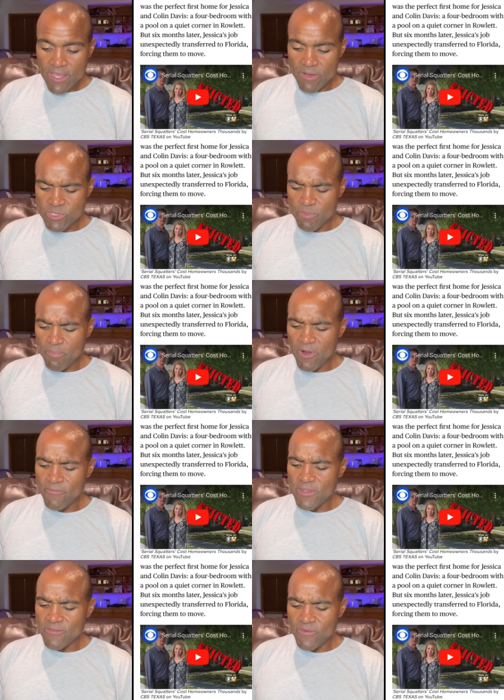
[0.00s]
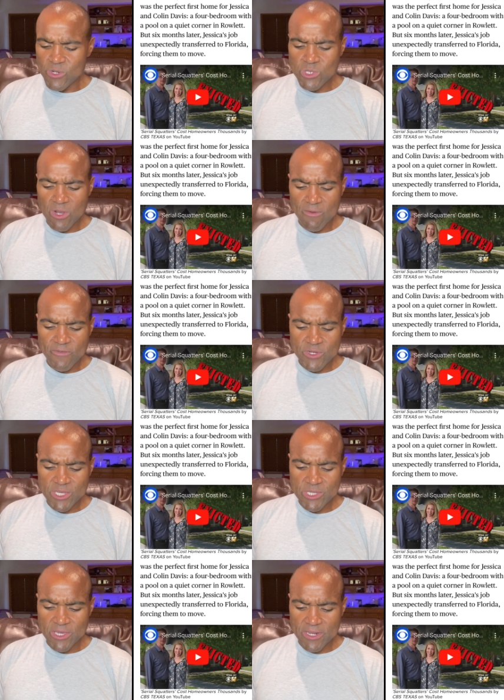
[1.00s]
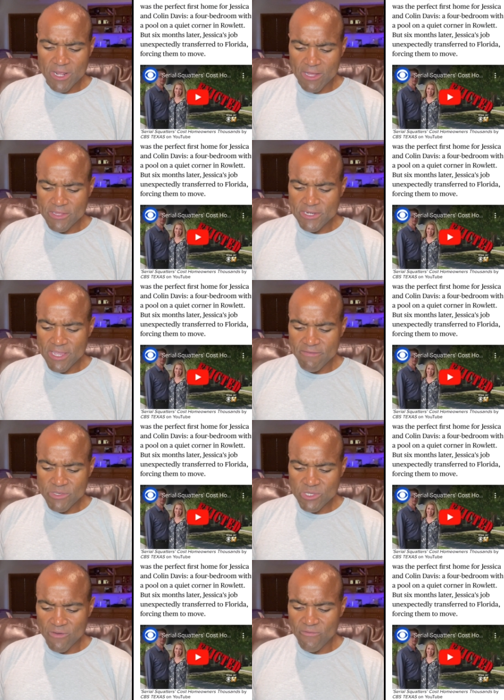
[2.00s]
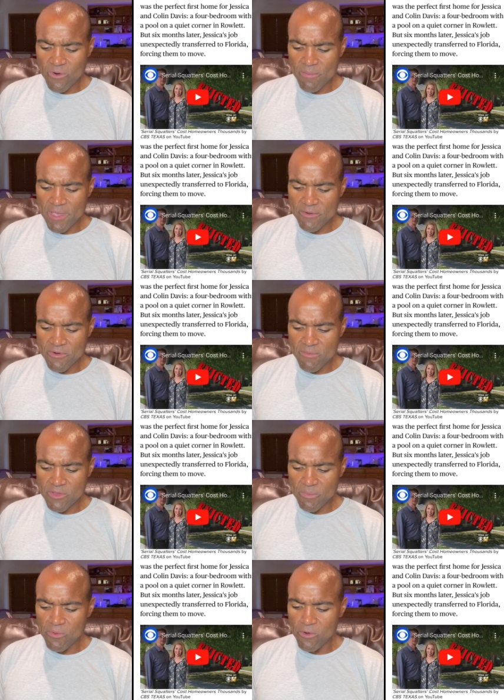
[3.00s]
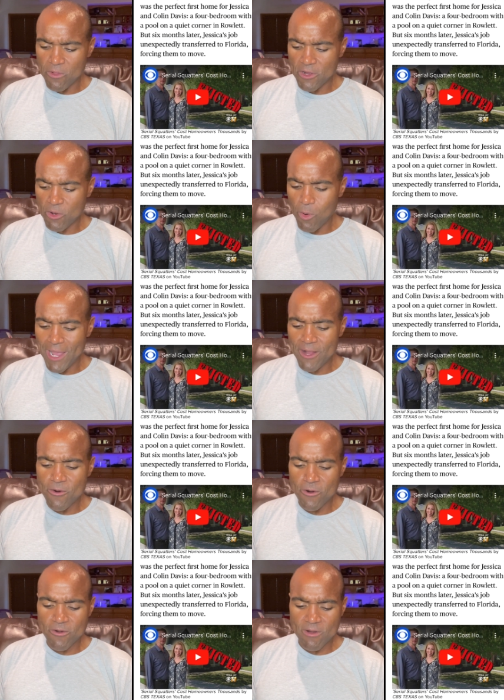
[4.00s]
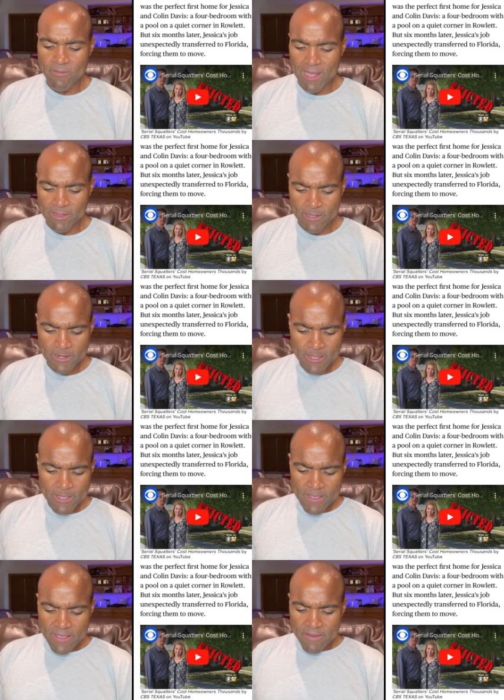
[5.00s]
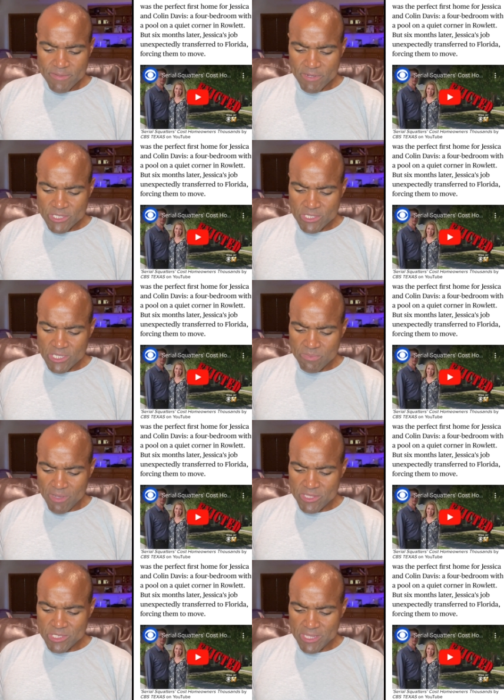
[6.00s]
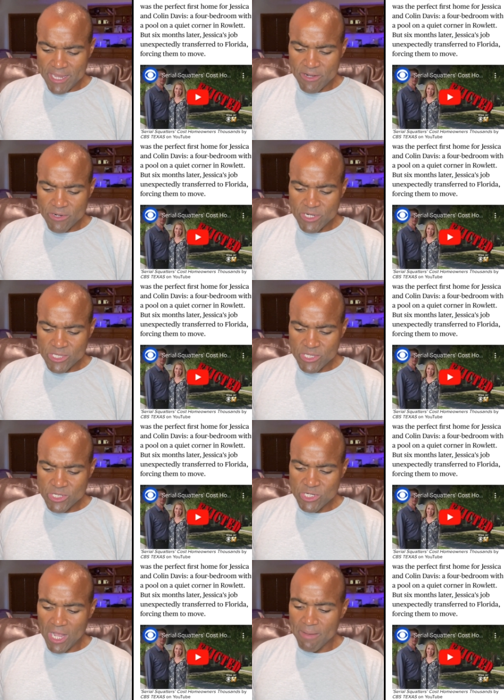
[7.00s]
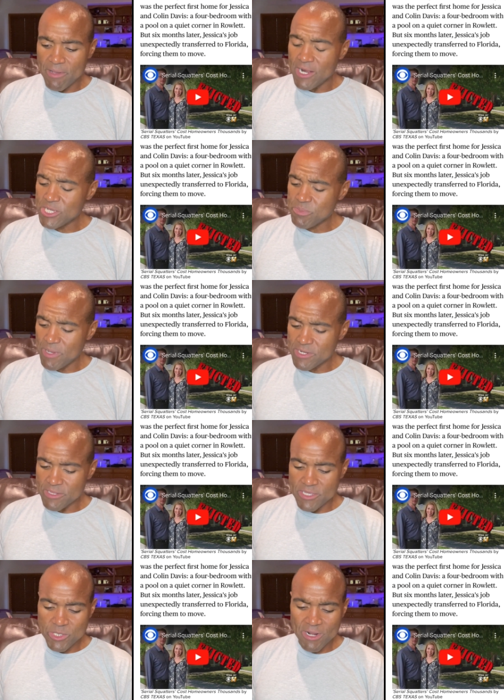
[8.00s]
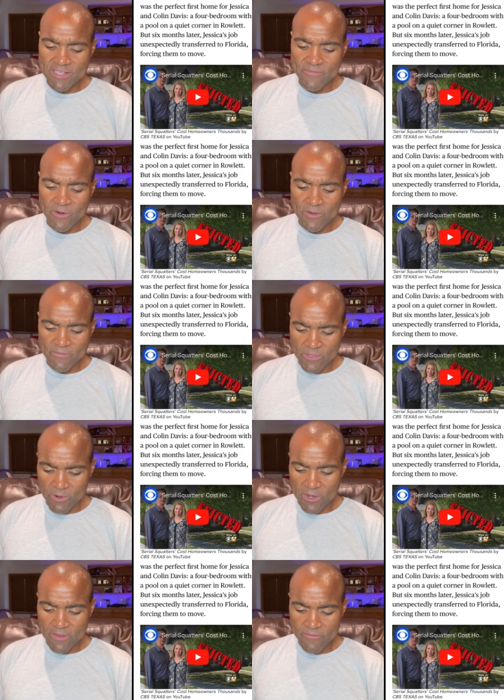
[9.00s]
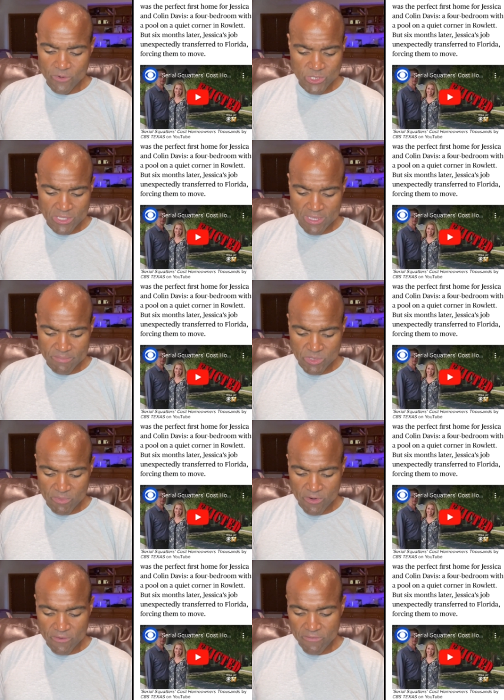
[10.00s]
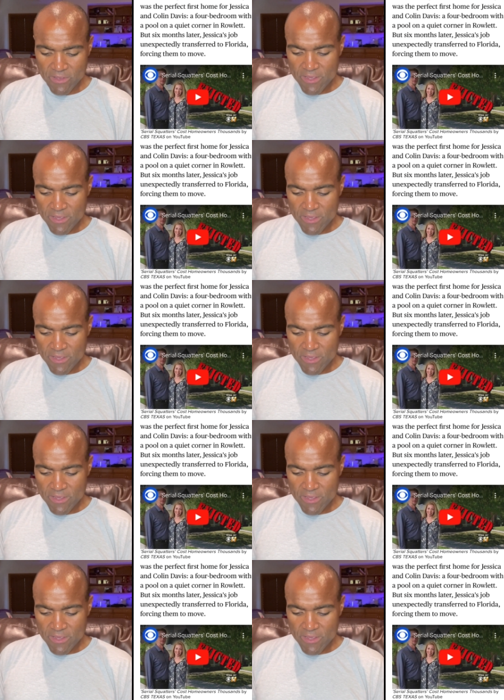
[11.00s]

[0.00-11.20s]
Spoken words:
It was the perfect first home for Jessica and Colin Davis, a four-bedroom with a pool on a quiet corner in Rowlett. But 6 months later, Jessica's job unexpectedly transferred to Florida, forcing them to move.